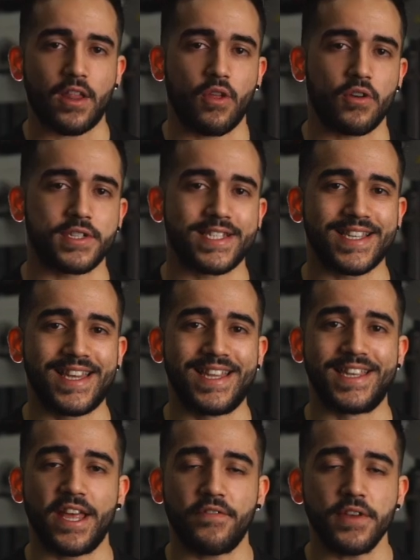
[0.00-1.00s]
loss
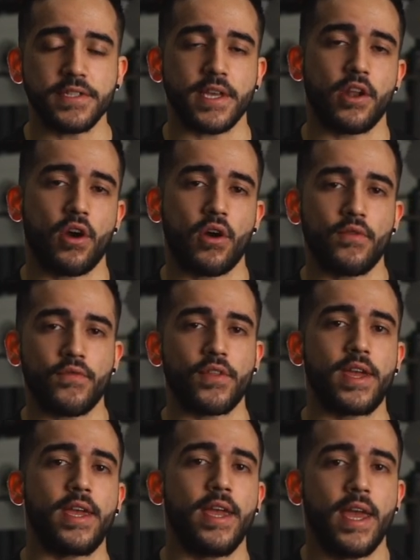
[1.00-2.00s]
endeavors. And
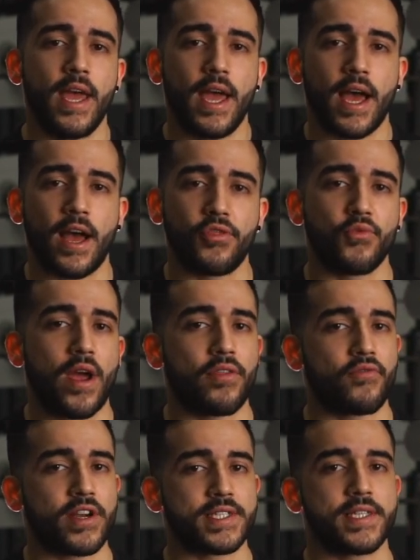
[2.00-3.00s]
hopefully, uh, throughout the
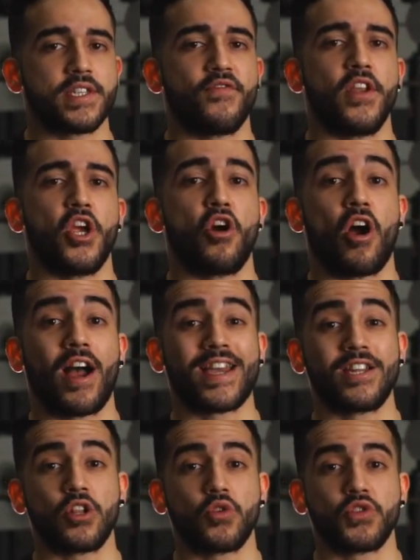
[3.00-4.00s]
rest of this video, I can
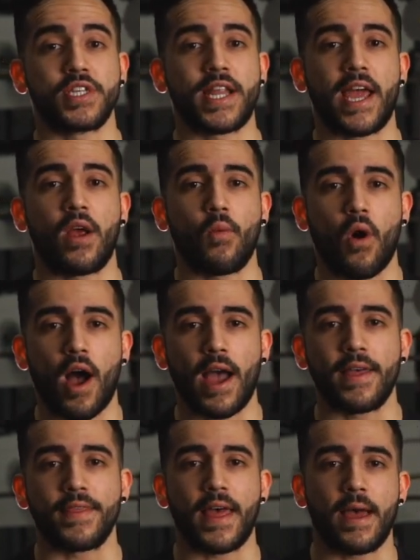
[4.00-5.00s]
elucidate why
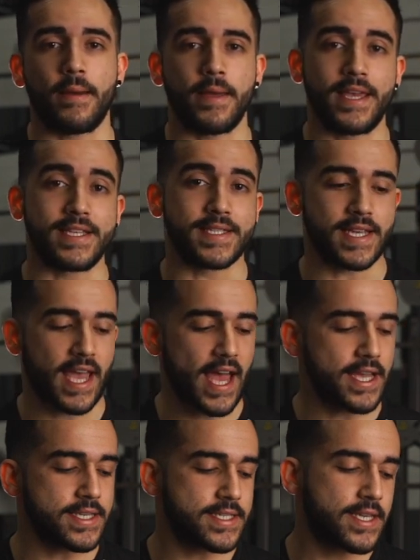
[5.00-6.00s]
that is the
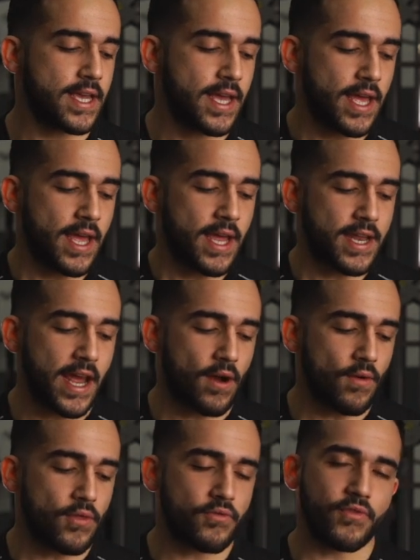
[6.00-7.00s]
case. Now,
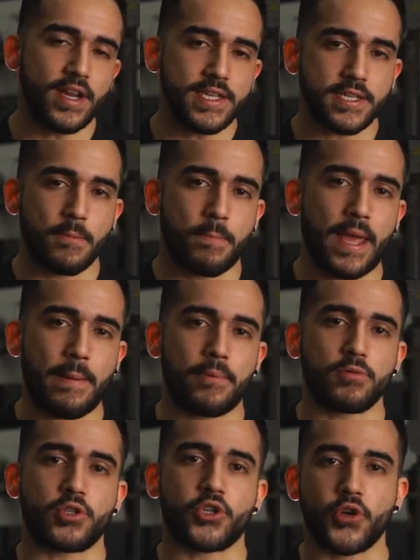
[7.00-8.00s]
the reason
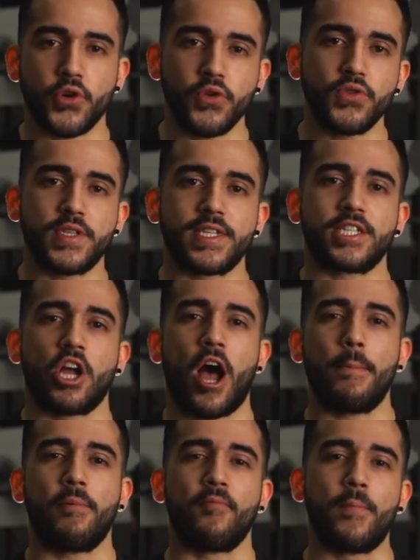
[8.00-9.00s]
people choose this
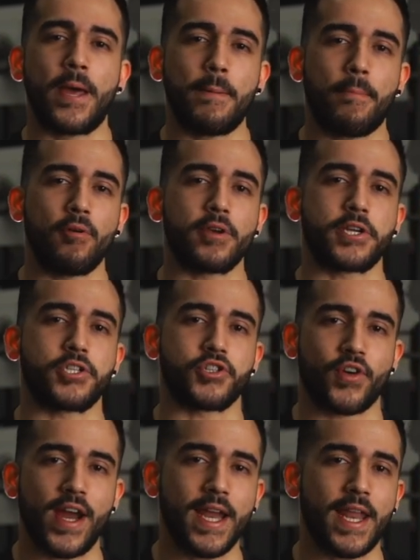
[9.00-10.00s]
type of metabolic
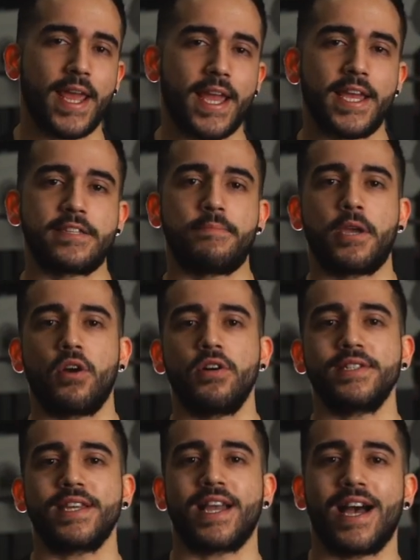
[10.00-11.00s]
training is
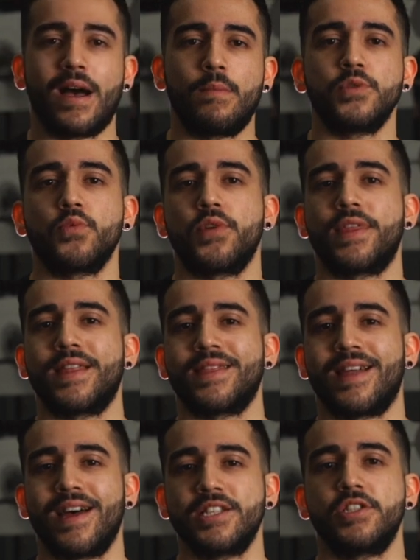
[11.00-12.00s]
because it comes with a
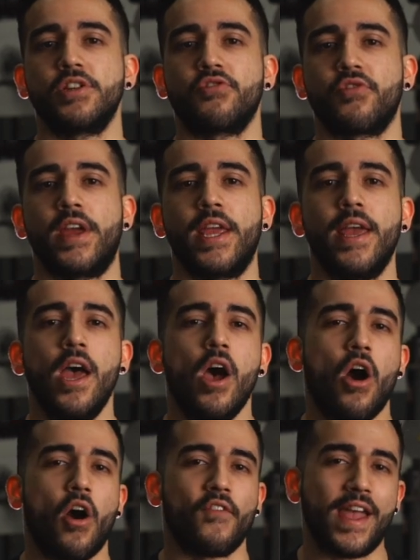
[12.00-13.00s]
large degree
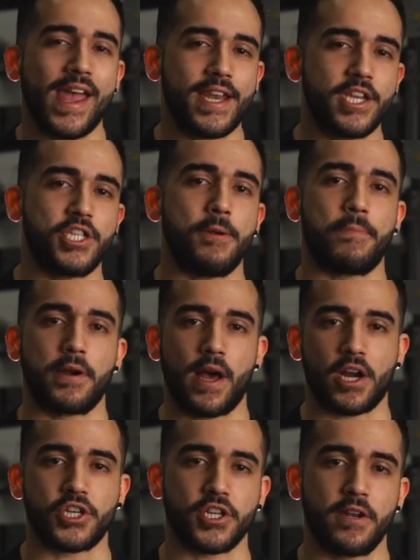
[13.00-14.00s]
of energy
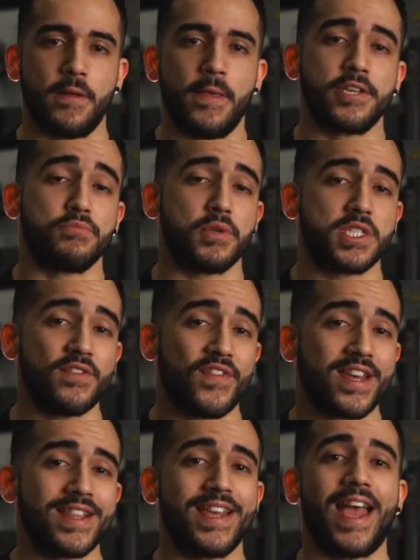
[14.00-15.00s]
production,
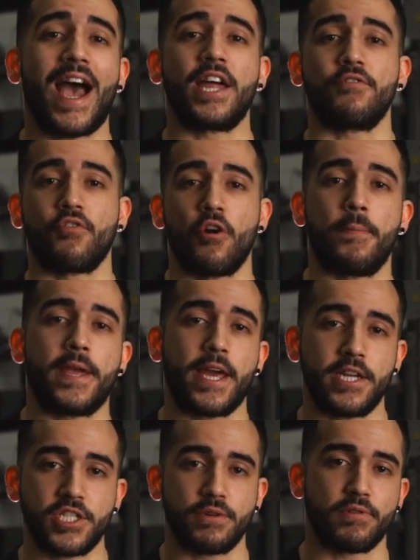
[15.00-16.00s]
specifically anaerobic
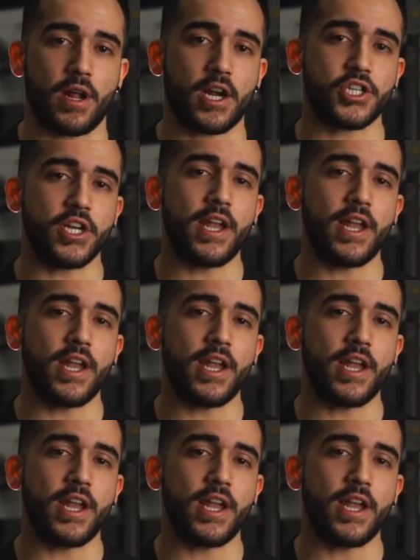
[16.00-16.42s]
energy production